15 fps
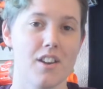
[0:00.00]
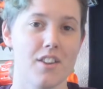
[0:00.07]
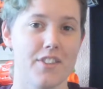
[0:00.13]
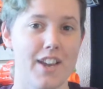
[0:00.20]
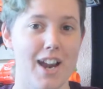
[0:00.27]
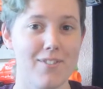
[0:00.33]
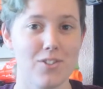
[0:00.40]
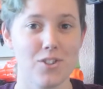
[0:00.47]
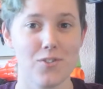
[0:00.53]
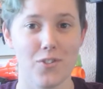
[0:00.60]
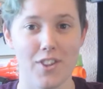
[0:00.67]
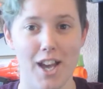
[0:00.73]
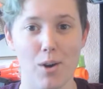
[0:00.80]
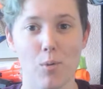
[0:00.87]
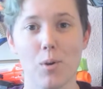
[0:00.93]
The average for
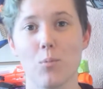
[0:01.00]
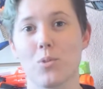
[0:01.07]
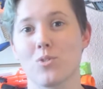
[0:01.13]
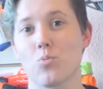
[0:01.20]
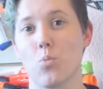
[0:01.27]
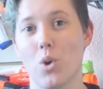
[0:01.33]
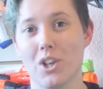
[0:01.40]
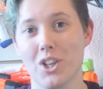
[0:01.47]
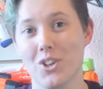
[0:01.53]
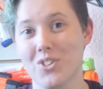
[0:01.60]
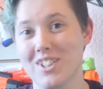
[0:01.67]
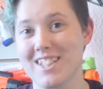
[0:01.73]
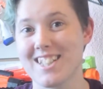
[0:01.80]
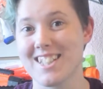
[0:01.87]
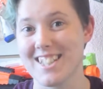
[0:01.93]
that one was one hundred
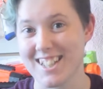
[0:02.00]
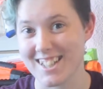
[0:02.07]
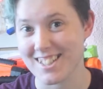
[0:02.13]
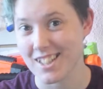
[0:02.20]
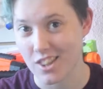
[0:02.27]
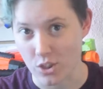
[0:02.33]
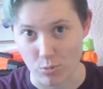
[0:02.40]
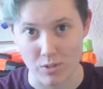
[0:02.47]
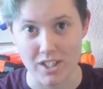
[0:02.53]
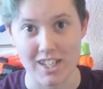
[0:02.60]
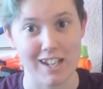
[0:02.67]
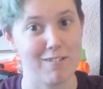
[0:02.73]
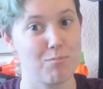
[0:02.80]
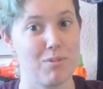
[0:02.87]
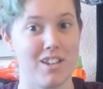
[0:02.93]
sixty-three
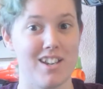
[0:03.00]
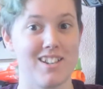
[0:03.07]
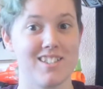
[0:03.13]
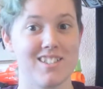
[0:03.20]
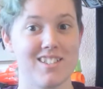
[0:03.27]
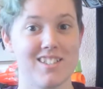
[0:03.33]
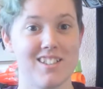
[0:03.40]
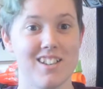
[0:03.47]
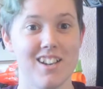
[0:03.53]
F P S.